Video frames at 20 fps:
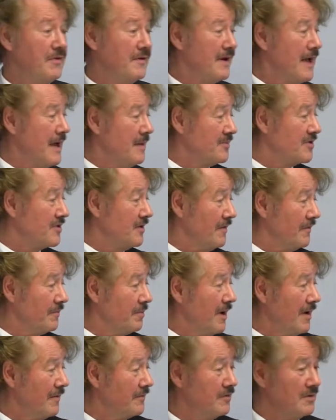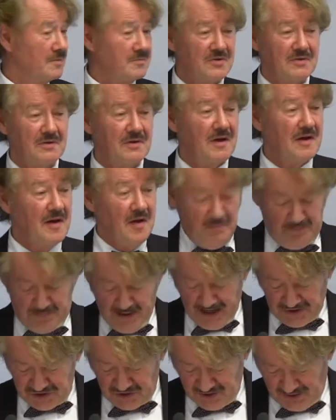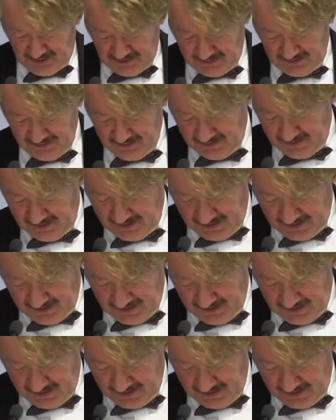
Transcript: You know the names of perfumes. Passion,